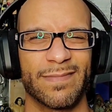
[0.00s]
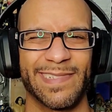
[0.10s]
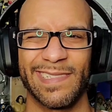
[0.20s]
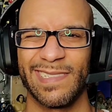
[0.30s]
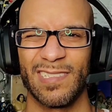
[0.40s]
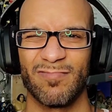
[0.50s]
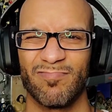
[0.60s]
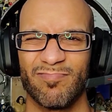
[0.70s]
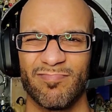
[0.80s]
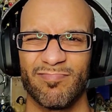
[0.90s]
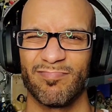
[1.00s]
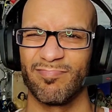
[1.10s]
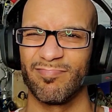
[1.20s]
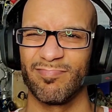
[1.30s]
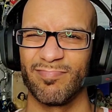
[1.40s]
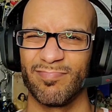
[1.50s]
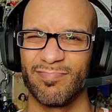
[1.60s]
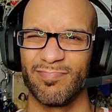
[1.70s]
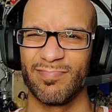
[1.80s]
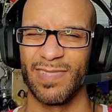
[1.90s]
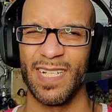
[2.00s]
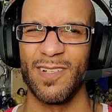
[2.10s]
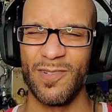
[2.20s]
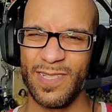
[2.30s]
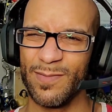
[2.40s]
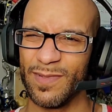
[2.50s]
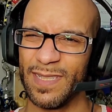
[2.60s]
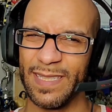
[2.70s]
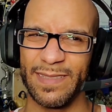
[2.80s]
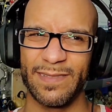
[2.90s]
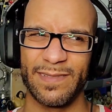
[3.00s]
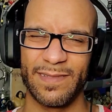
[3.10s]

I know he's like